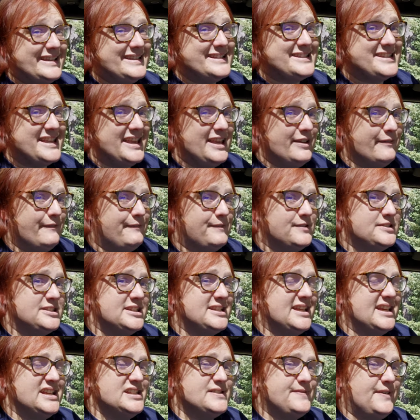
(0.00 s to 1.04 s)
is it for
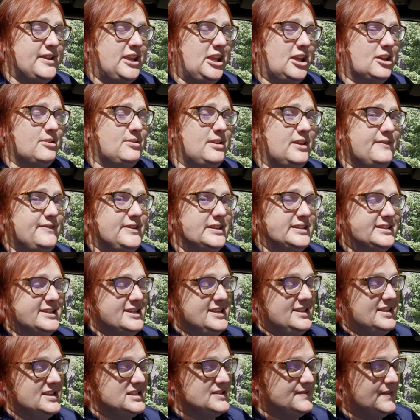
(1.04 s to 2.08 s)
today's video. If you like
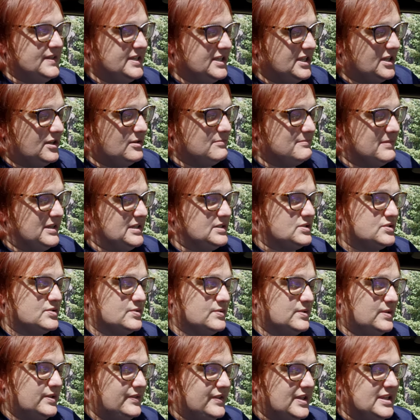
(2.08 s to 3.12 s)
this video, make
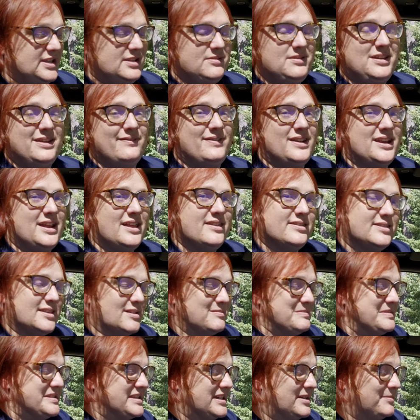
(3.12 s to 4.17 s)
sure that you give it a
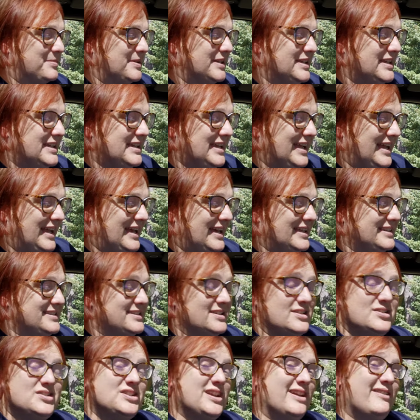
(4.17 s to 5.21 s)
thumbs up and
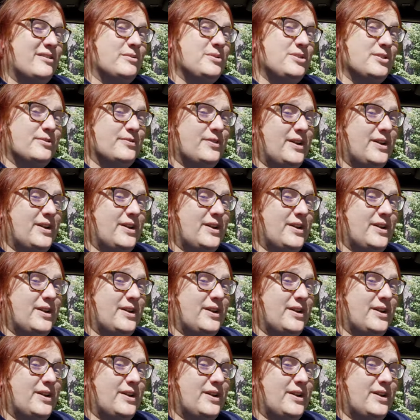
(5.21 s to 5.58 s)
share it with your